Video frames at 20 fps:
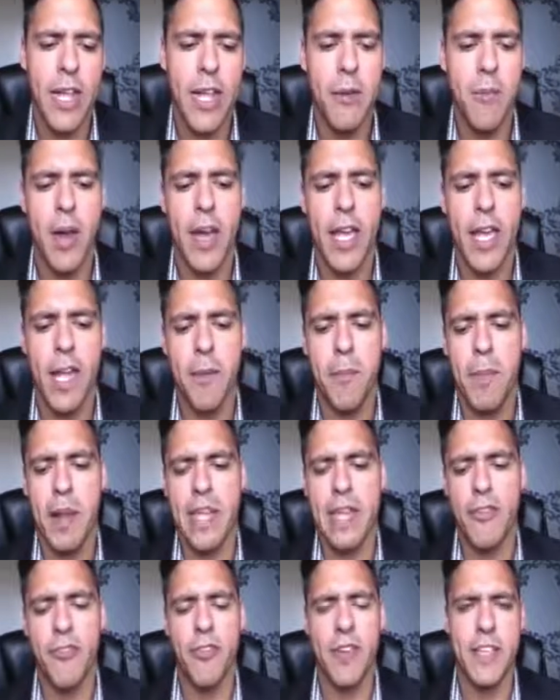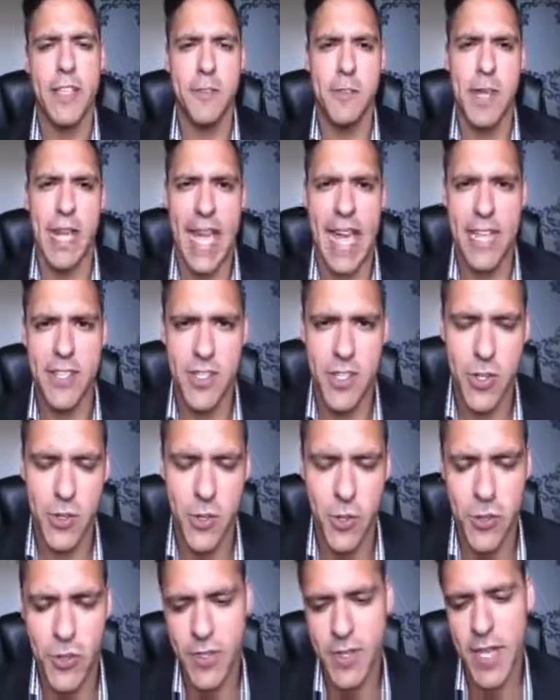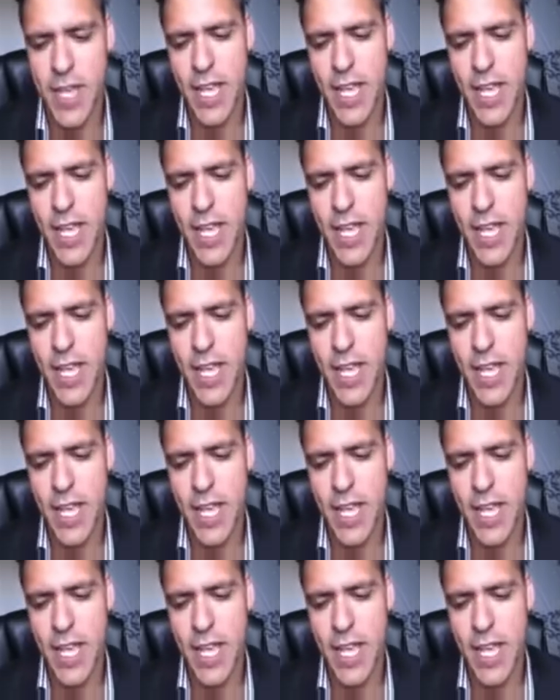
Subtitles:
in my complete Facebook ads course.